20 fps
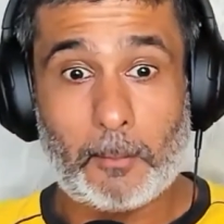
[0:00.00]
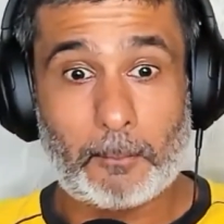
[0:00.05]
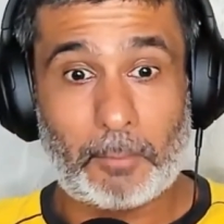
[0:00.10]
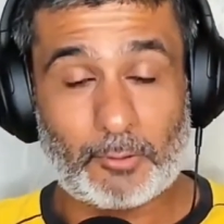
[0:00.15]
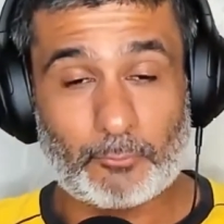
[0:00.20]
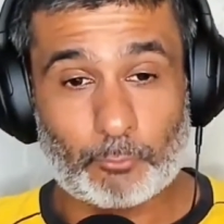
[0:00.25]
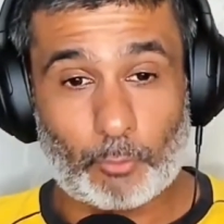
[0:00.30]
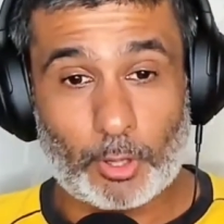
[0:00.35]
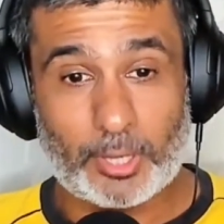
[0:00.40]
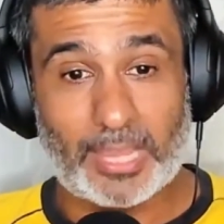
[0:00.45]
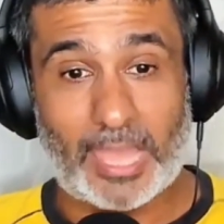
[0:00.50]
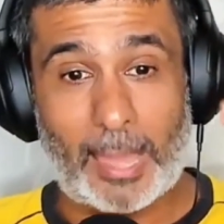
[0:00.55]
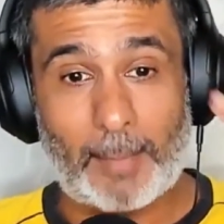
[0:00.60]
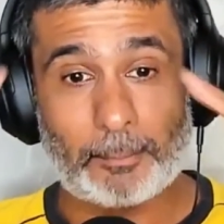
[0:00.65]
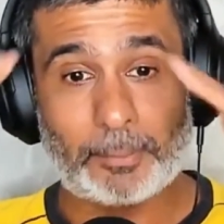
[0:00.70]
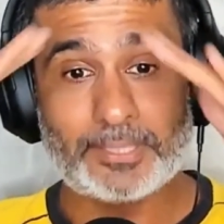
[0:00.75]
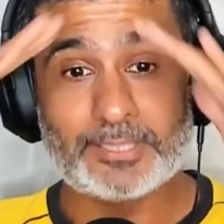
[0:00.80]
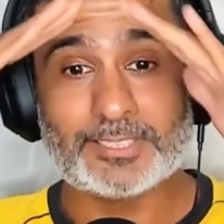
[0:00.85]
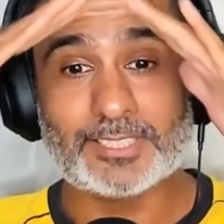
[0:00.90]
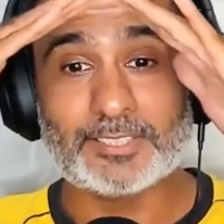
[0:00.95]
but what
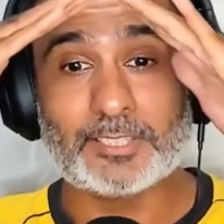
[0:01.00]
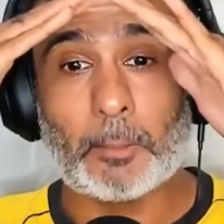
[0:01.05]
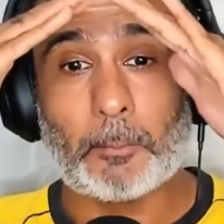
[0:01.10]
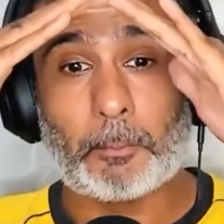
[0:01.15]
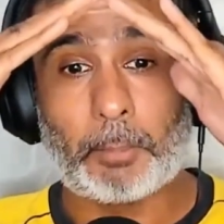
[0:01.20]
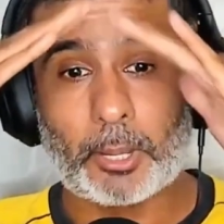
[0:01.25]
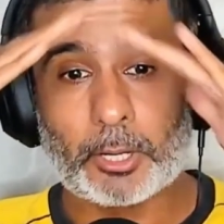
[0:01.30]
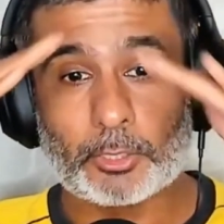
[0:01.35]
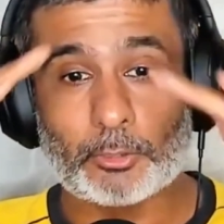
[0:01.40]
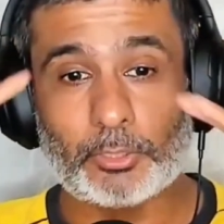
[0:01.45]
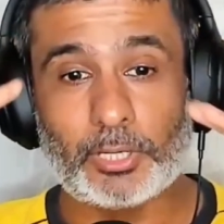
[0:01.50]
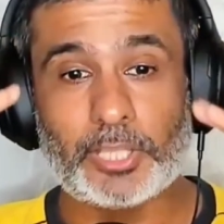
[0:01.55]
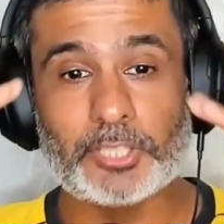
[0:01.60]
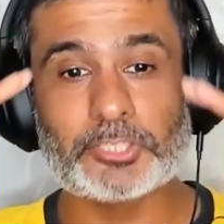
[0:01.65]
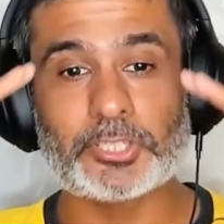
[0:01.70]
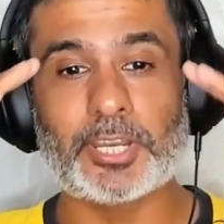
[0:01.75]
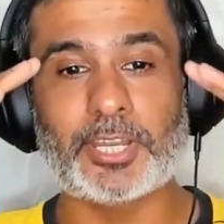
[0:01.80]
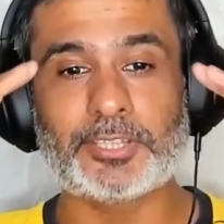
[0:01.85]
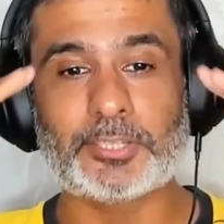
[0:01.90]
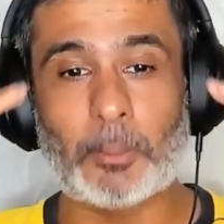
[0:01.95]
happens in the
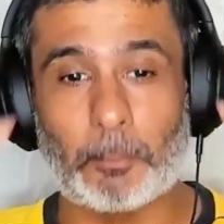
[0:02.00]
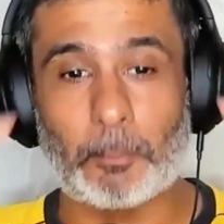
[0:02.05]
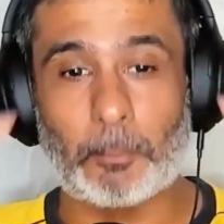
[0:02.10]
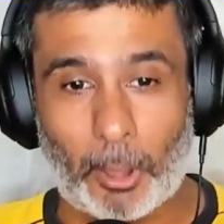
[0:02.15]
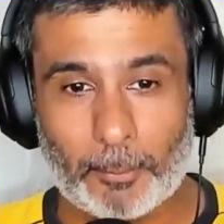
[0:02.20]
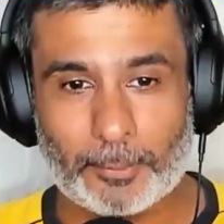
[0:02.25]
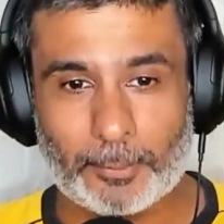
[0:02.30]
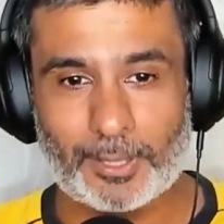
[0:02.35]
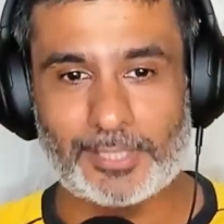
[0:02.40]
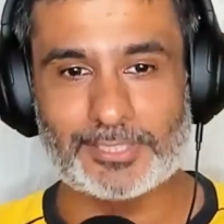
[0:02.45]
percolation and the pop